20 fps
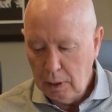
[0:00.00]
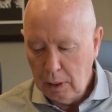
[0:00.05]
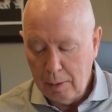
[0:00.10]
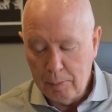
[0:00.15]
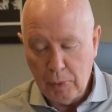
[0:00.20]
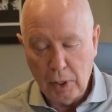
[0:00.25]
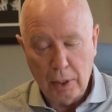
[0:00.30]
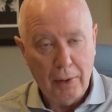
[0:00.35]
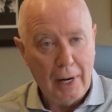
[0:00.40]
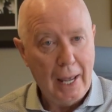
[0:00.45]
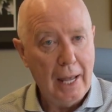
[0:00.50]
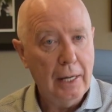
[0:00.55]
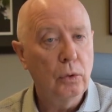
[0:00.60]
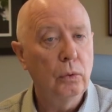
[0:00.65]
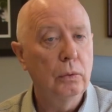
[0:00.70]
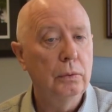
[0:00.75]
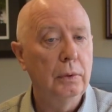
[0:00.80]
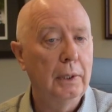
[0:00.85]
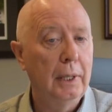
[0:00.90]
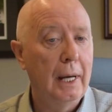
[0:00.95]
But our
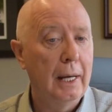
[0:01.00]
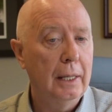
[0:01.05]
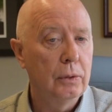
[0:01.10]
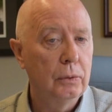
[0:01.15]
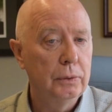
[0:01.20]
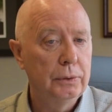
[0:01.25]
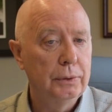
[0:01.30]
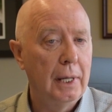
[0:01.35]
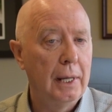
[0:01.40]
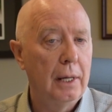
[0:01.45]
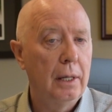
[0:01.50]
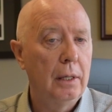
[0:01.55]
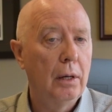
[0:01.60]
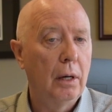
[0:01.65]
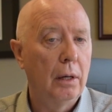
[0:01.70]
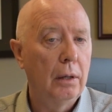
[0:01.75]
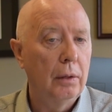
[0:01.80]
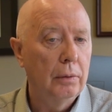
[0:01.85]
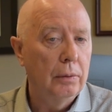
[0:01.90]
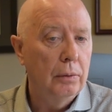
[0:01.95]
Echo Center,
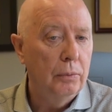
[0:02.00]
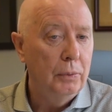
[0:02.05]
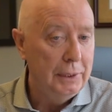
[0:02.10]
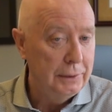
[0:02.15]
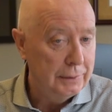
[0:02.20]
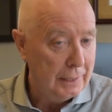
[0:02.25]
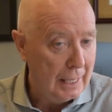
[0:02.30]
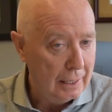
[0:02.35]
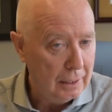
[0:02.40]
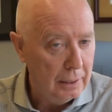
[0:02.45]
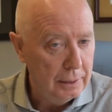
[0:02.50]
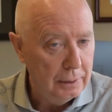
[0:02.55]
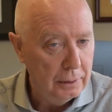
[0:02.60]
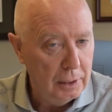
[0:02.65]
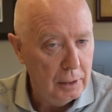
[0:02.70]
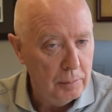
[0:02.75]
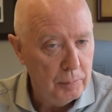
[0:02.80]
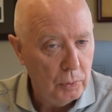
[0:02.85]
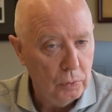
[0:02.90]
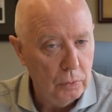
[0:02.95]
our
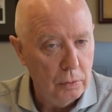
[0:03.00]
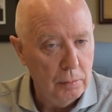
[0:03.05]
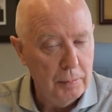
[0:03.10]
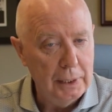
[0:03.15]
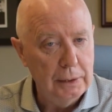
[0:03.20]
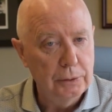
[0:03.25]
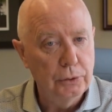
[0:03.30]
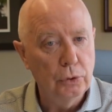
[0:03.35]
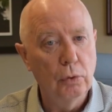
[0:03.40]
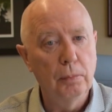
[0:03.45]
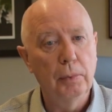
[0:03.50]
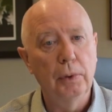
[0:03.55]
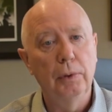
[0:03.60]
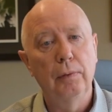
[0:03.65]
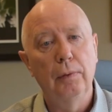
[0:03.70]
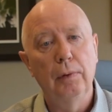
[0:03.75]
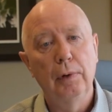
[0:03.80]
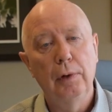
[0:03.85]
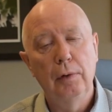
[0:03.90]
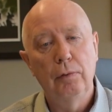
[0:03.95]
recycling depot, remains
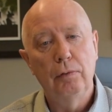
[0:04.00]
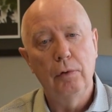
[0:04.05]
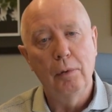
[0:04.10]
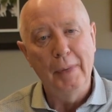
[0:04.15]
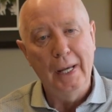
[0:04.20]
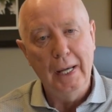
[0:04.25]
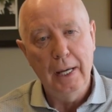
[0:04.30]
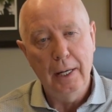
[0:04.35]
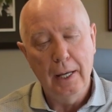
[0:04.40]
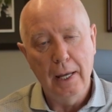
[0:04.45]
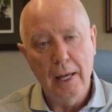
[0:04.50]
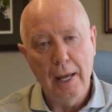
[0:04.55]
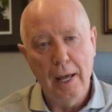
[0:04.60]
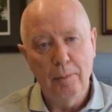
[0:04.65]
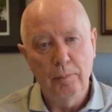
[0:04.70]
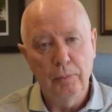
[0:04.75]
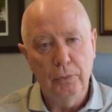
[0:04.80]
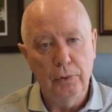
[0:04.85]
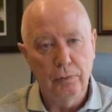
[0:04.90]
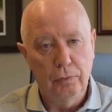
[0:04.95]
open from 8
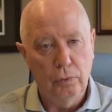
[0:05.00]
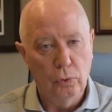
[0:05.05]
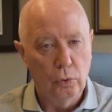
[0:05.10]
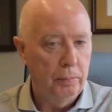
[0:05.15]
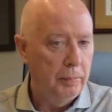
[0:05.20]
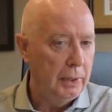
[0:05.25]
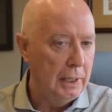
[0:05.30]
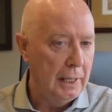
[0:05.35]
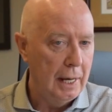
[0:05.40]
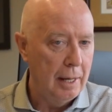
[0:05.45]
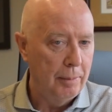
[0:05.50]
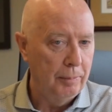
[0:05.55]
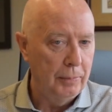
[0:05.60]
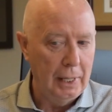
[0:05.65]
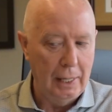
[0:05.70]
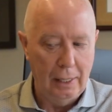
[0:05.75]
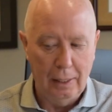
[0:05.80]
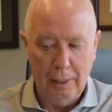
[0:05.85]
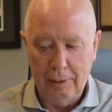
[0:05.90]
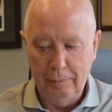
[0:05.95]
a.m. to 4 p.m.
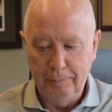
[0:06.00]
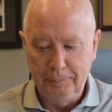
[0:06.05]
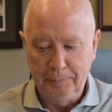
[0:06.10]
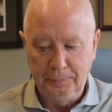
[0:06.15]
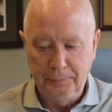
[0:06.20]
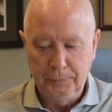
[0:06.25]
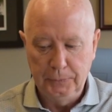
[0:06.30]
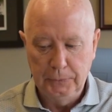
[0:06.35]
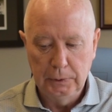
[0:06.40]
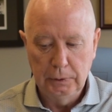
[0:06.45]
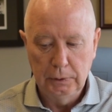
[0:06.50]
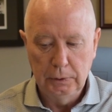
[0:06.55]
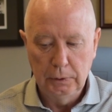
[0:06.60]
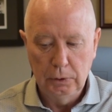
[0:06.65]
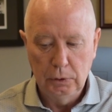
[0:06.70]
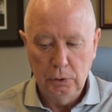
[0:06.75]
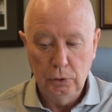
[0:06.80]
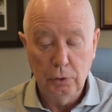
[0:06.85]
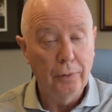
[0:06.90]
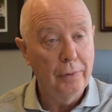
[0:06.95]
daily.
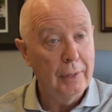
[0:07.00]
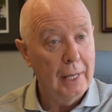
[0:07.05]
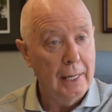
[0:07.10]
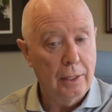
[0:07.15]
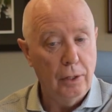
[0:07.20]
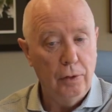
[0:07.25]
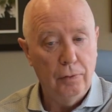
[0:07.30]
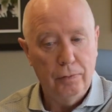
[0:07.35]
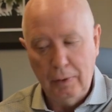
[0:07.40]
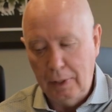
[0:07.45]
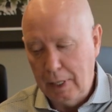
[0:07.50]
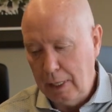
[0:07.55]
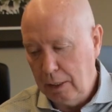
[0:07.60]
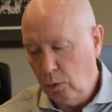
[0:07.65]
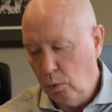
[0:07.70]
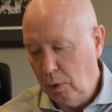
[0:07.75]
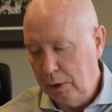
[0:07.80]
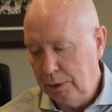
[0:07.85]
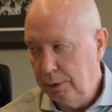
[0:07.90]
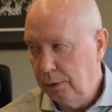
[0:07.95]
So thank you for
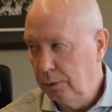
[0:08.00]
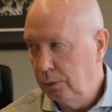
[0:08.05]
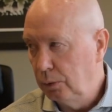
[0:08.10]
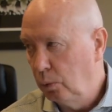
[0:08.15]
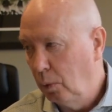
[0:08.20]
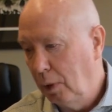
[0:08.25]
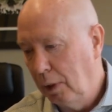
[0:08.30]
that question.